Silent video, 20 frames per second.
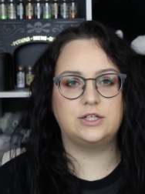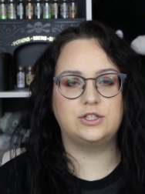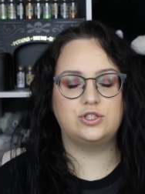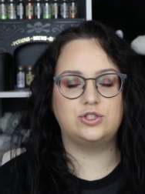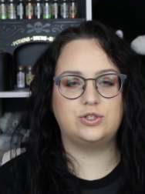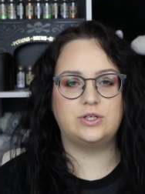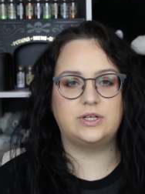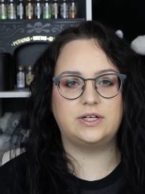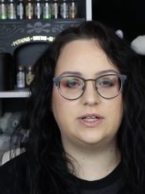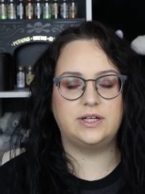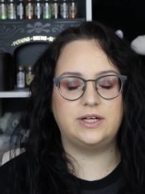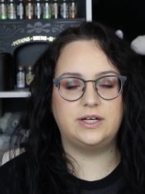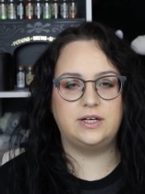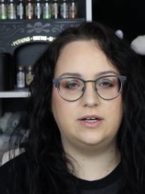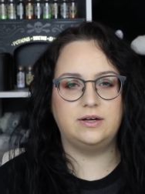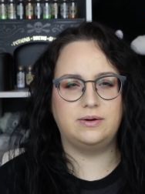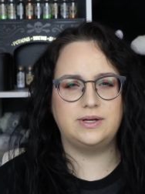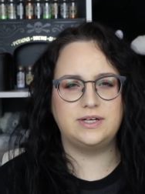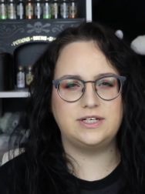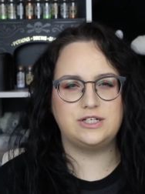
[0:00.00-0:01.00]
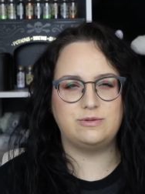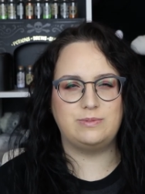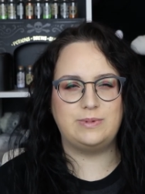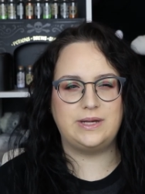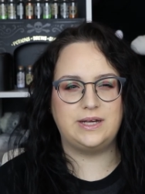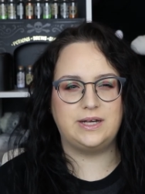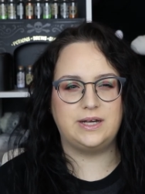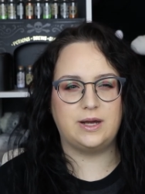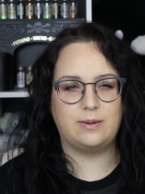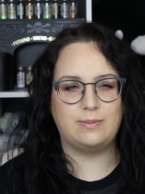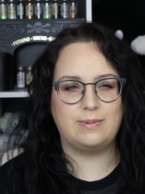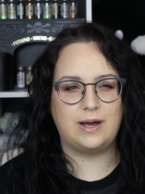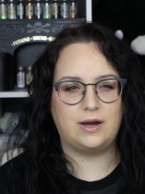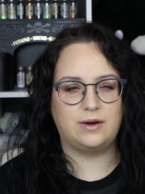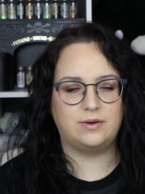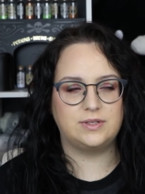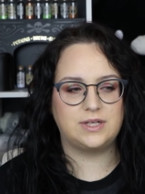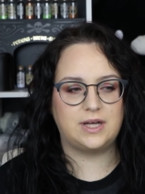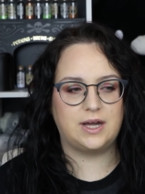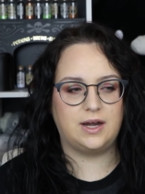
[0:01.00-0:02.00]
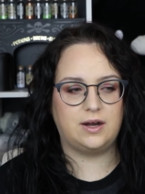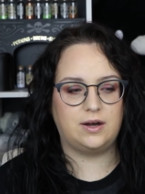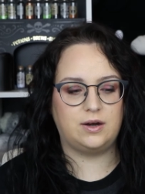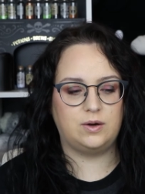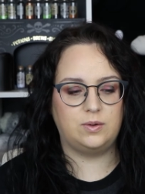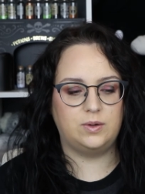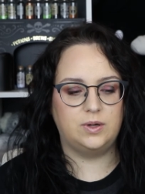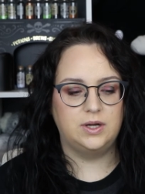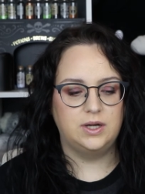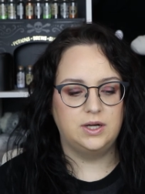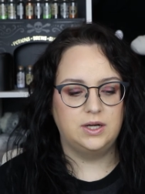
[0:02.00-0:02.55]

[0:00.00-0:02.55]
strictly going to be about how